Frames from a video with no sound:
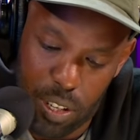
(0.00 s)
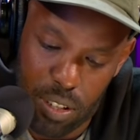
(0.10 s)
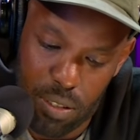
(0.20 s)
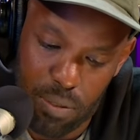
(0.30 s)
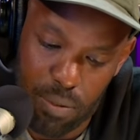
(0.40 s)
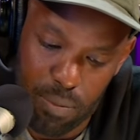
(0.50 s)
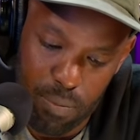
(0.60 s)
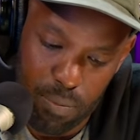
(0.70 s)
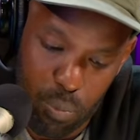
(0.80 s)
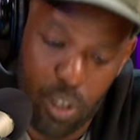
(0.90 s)
this
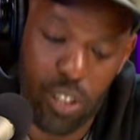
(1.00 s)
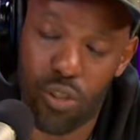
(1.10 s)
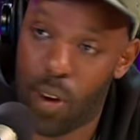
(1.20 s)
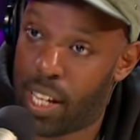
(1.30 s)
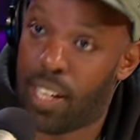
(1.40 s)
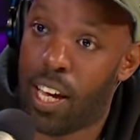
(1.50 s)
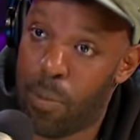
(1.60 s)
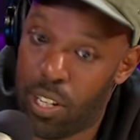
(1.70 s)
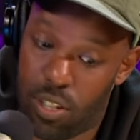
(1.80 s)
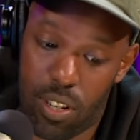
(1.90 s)
pretty striking
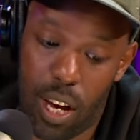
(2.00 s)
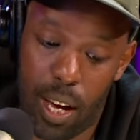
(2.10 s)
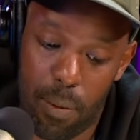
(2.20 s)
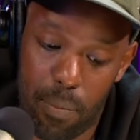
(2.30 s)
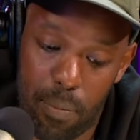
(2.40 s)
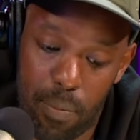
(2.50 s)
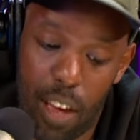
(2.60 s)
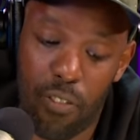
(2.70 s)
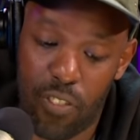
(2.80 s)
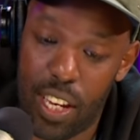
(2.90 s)
image. Um,
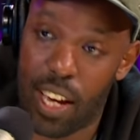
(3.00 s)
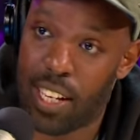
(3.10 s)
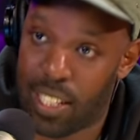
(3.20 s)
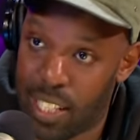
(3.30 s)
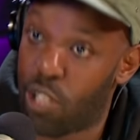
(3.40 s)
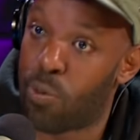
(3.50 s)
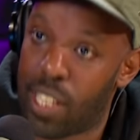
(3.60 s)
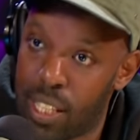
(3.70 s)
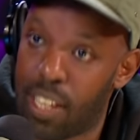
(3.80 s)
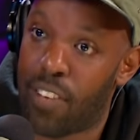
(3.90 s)
Effia is
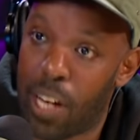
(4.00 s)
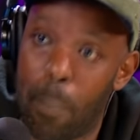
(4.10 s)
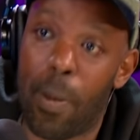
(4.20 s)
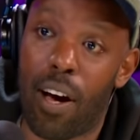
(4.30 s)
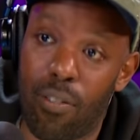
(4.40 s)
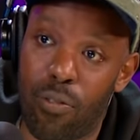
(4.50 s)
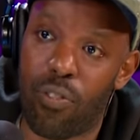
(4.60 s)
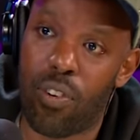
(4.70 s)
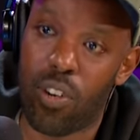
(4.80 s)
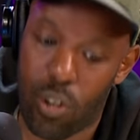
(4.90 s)
literally living
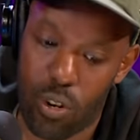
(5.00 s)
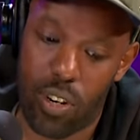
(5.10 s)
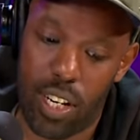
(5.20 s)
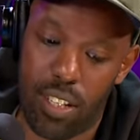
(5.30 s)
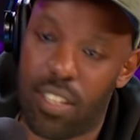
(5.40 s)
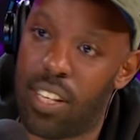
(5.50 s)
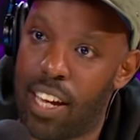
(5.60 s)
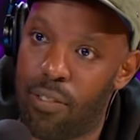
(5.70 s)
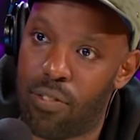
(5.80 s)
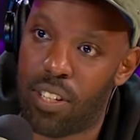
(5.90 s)
above her
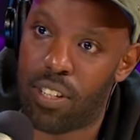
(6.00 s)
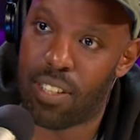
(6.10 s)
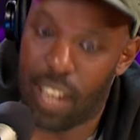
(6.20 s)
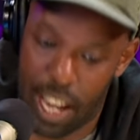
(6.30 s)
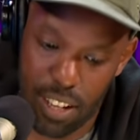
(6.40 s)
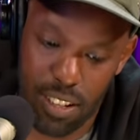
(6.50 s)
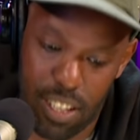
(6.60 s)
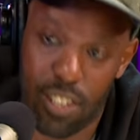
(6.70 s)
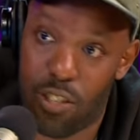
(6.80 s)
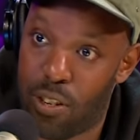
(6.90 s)
enslaved uh,
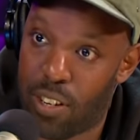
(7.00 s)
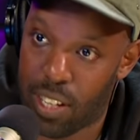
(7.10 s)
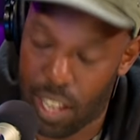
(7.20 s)
sister, right.